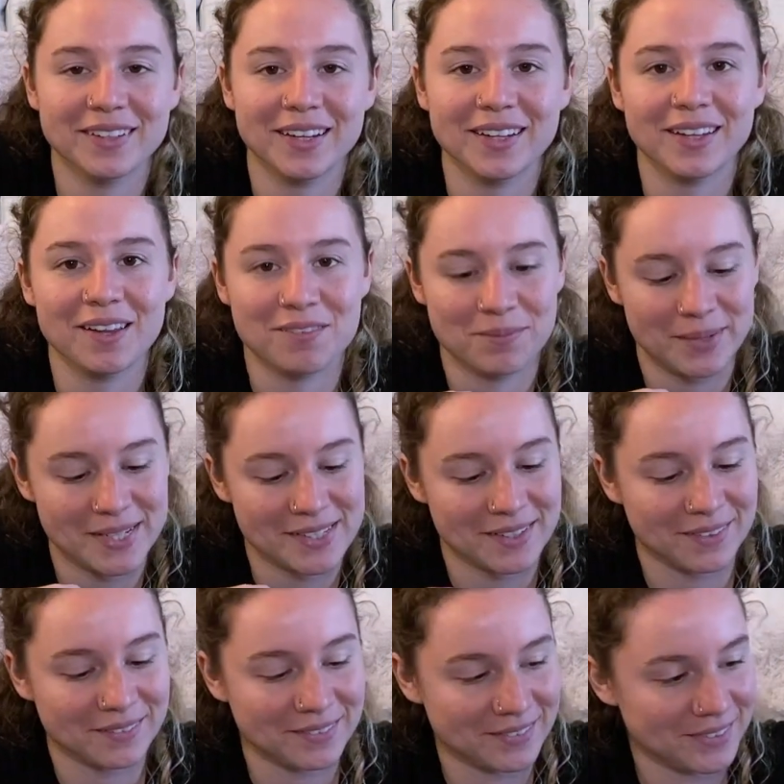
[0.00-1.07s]
I love
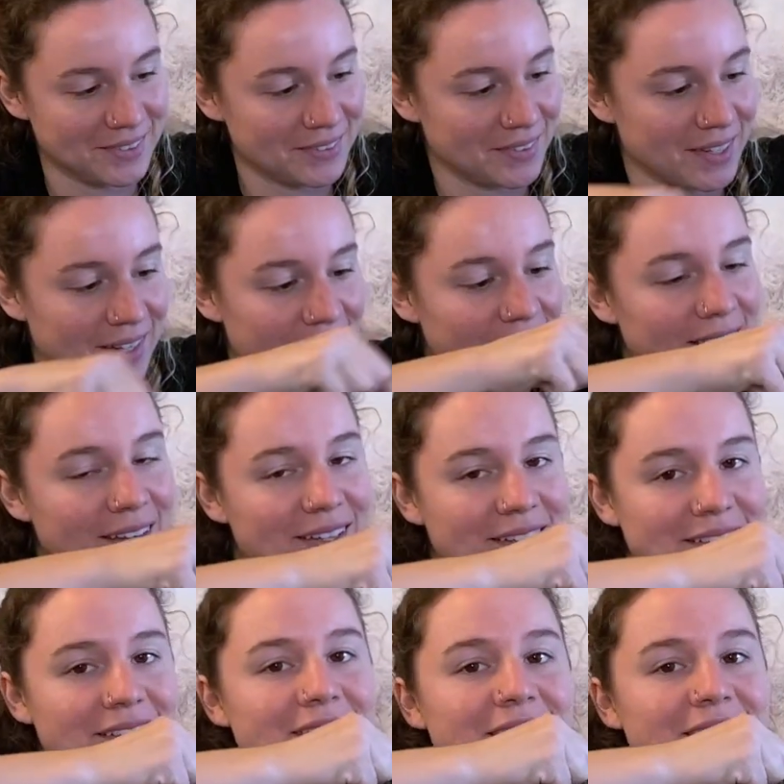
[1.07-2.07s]
myself. Okay, hang on.